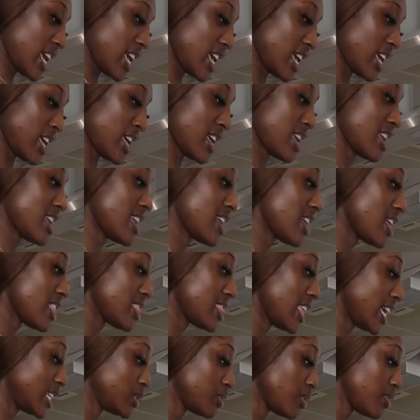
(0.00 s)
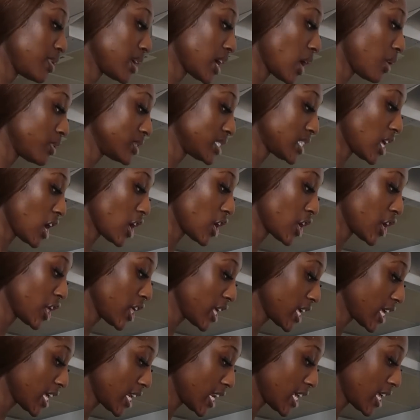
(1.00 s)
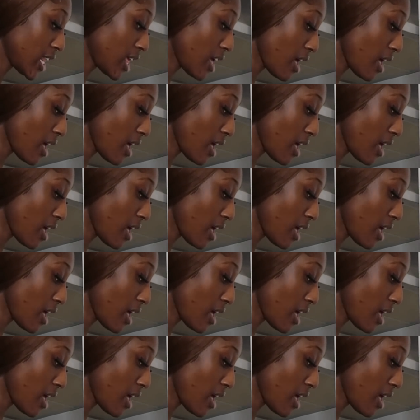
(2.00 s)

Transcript: it, that's when we gonna start cooking it